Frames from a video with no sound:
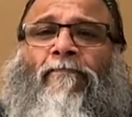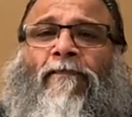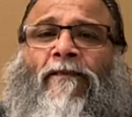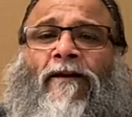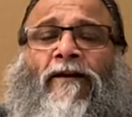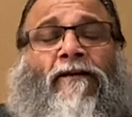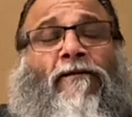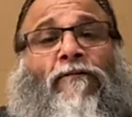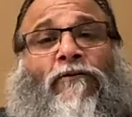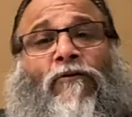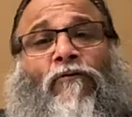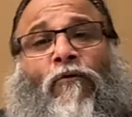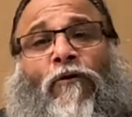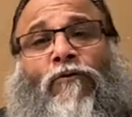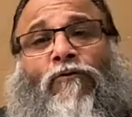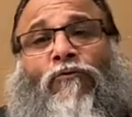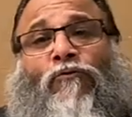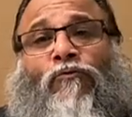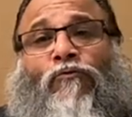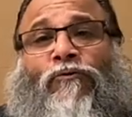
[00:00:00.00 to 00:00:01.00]
He doesn't
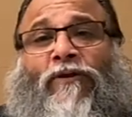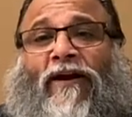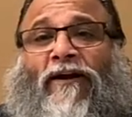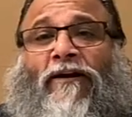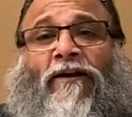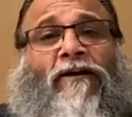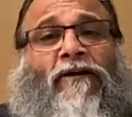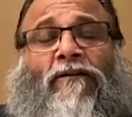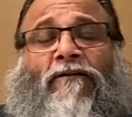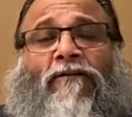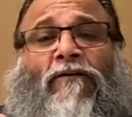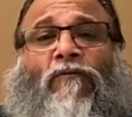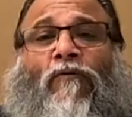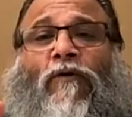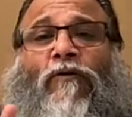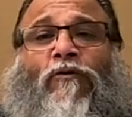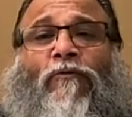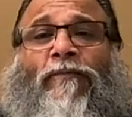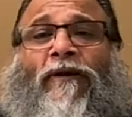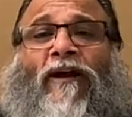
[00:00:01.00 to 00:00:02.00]
want to do that. He doesn't
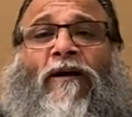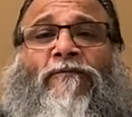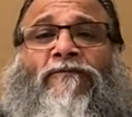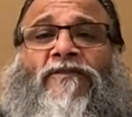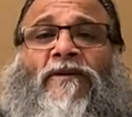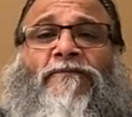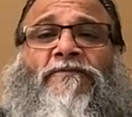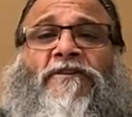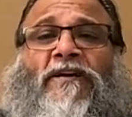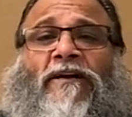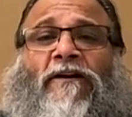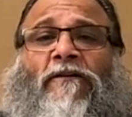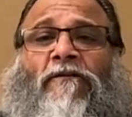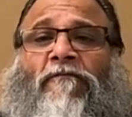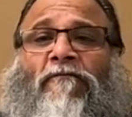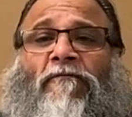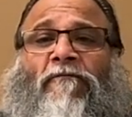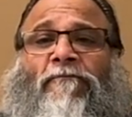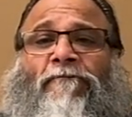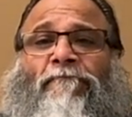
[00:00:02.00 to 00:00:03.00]
want to become
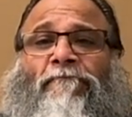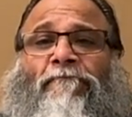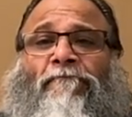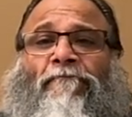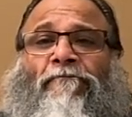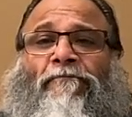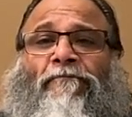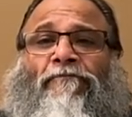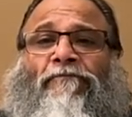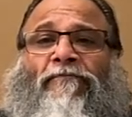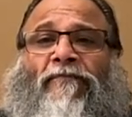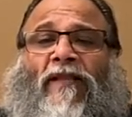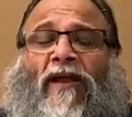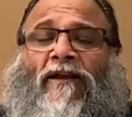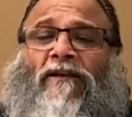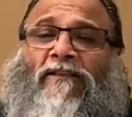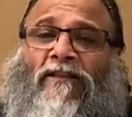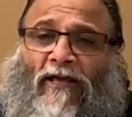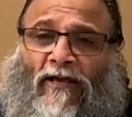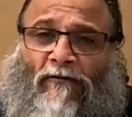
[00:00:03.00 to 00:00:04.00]
subjective.
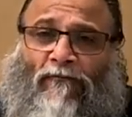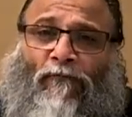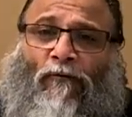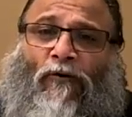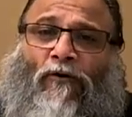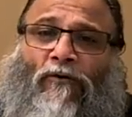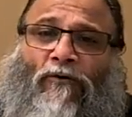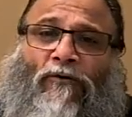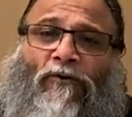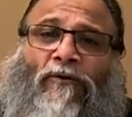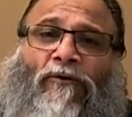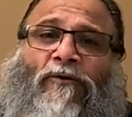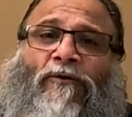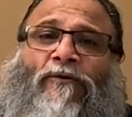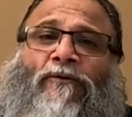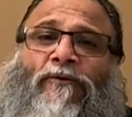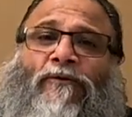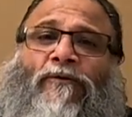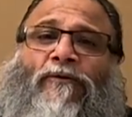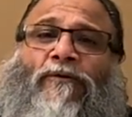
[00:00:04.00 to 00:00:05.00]
And therefore,
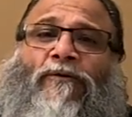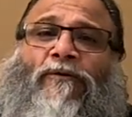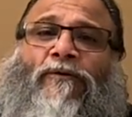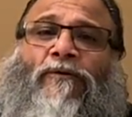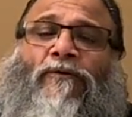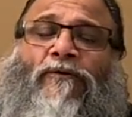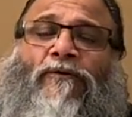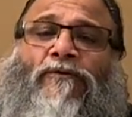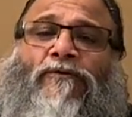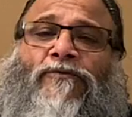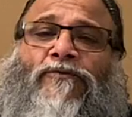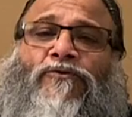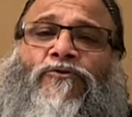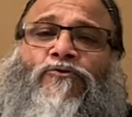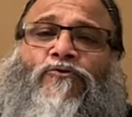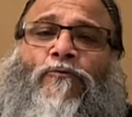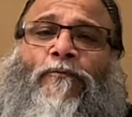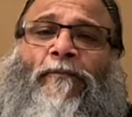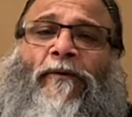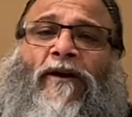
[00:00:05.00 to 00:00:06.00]

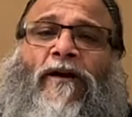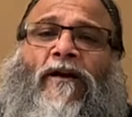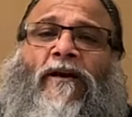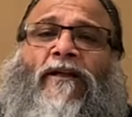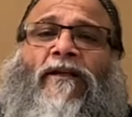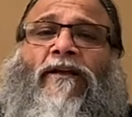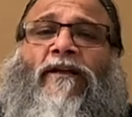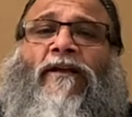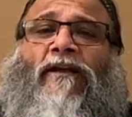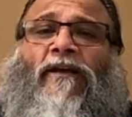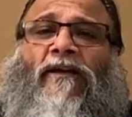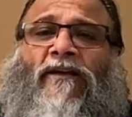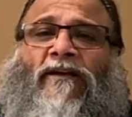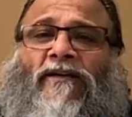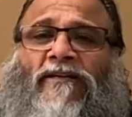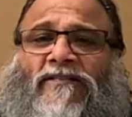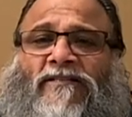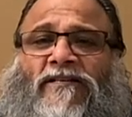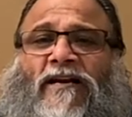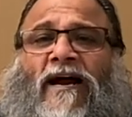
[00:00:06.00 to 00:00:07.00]
stupidly
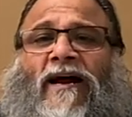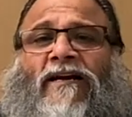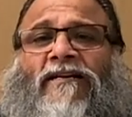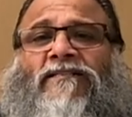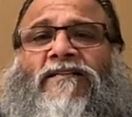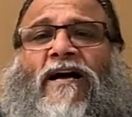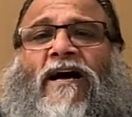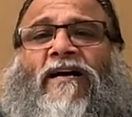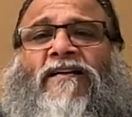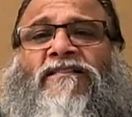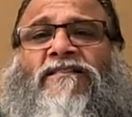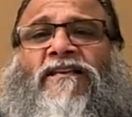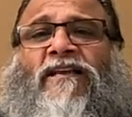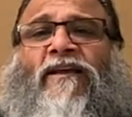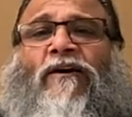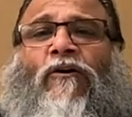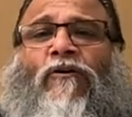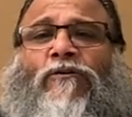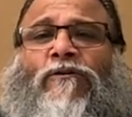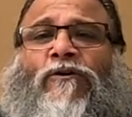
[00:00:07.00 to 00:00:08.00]
he starts
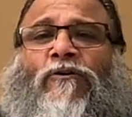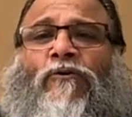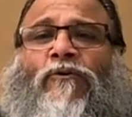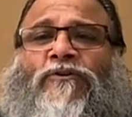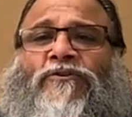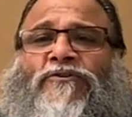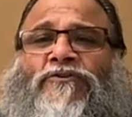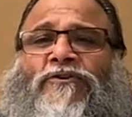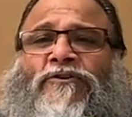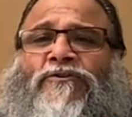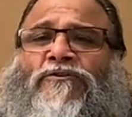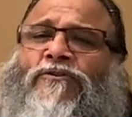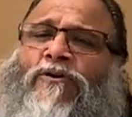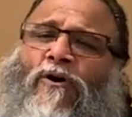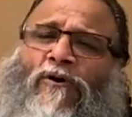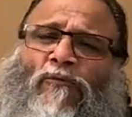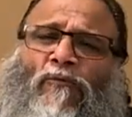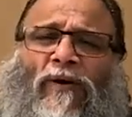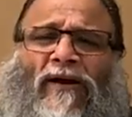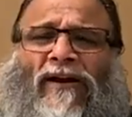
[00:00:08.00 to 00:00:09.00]
asking all the questions
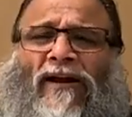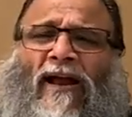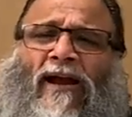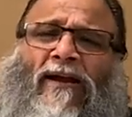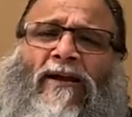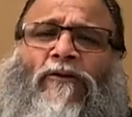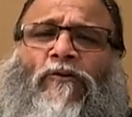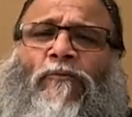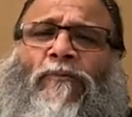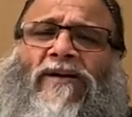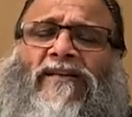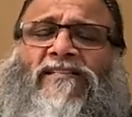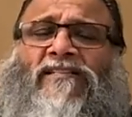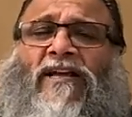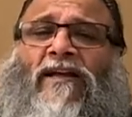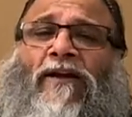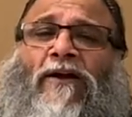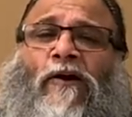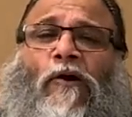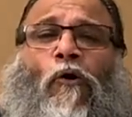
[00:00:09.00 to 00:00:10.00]
on one hand you may
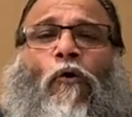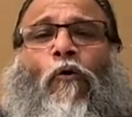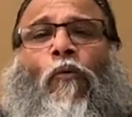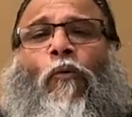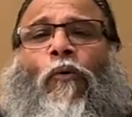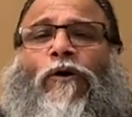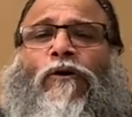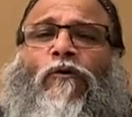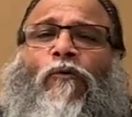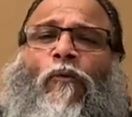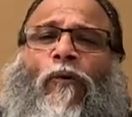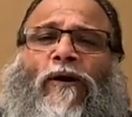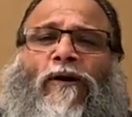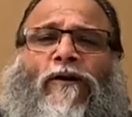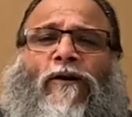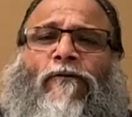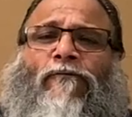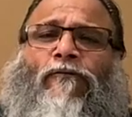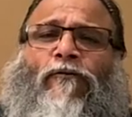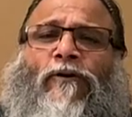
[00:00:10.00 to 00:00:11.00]
say oh what a
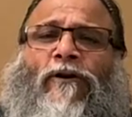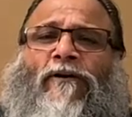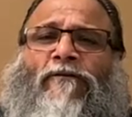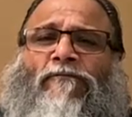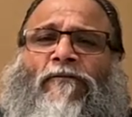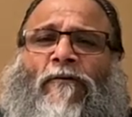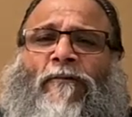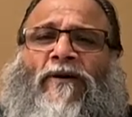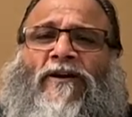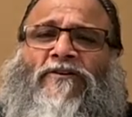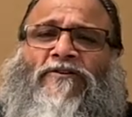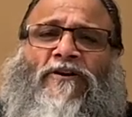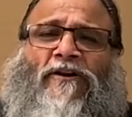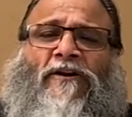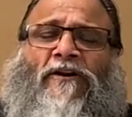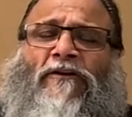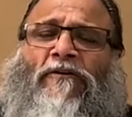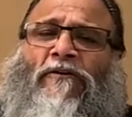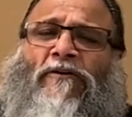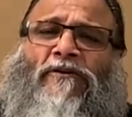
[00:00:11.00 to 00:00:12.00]
wonderful information
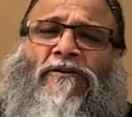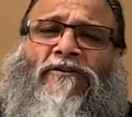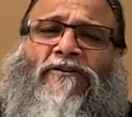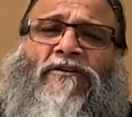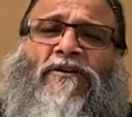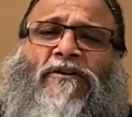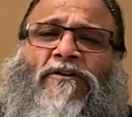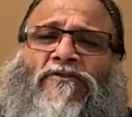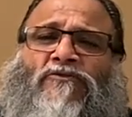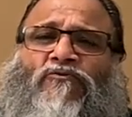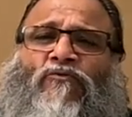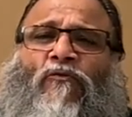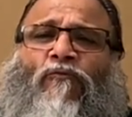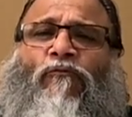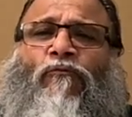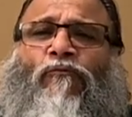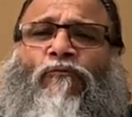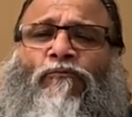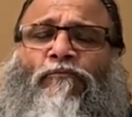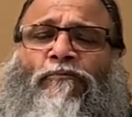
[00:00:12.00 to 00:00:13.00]
you know it's so
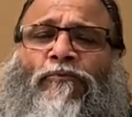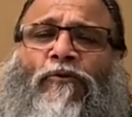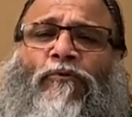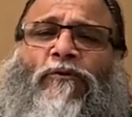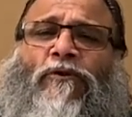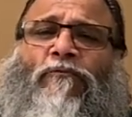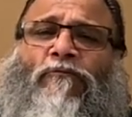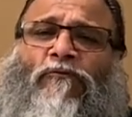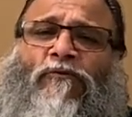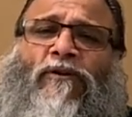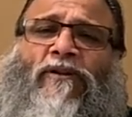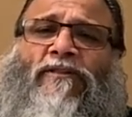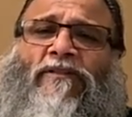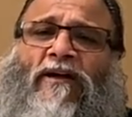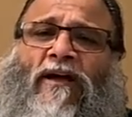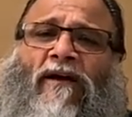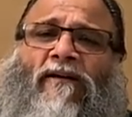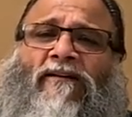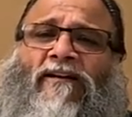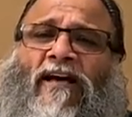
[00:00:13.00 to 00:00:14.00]
beautifully
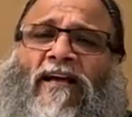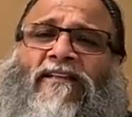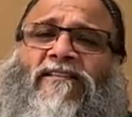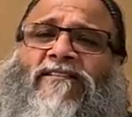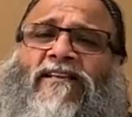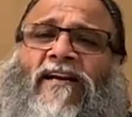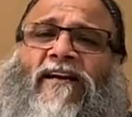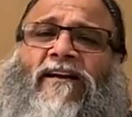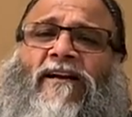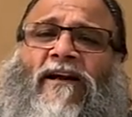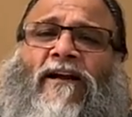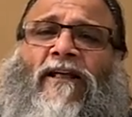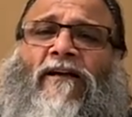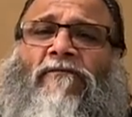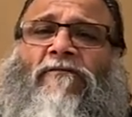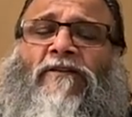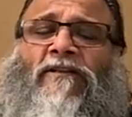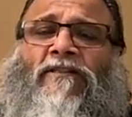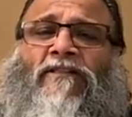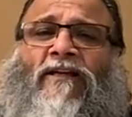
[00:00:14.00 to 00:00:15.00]
they have dissected
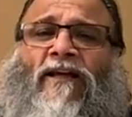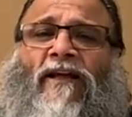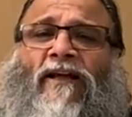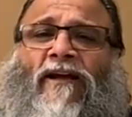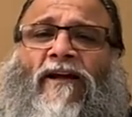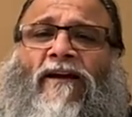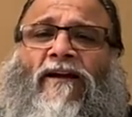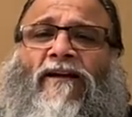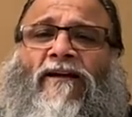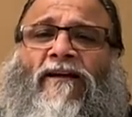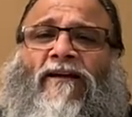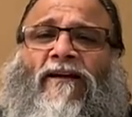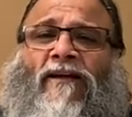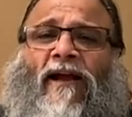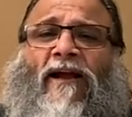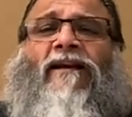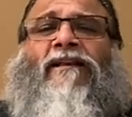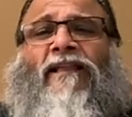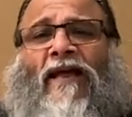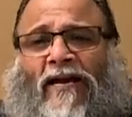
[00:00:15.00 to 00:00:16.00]
everything
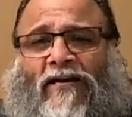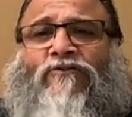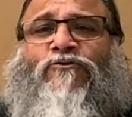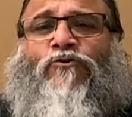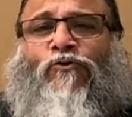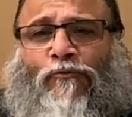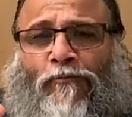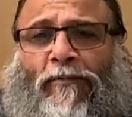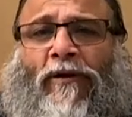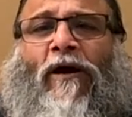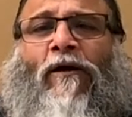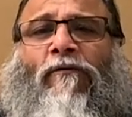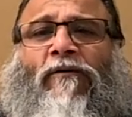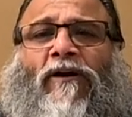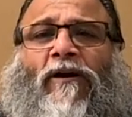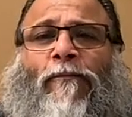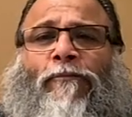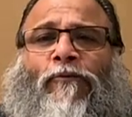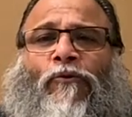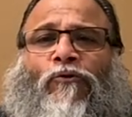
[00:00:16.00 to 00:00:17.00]
and that should be
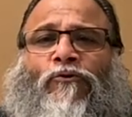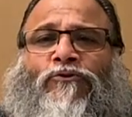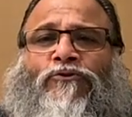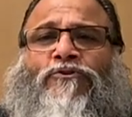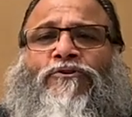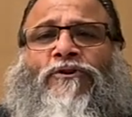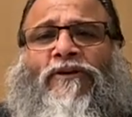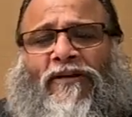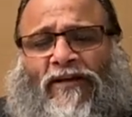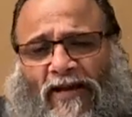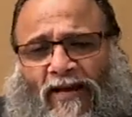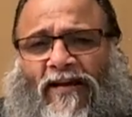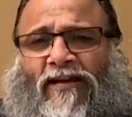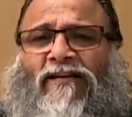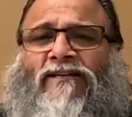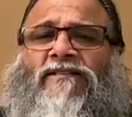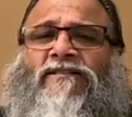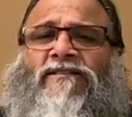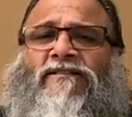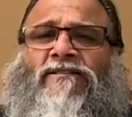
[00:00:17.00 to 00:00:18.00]
our approach
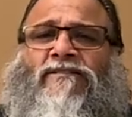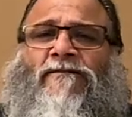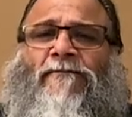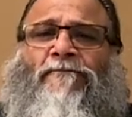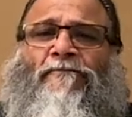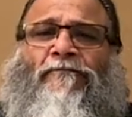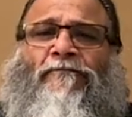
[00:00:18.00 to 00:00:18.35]
yes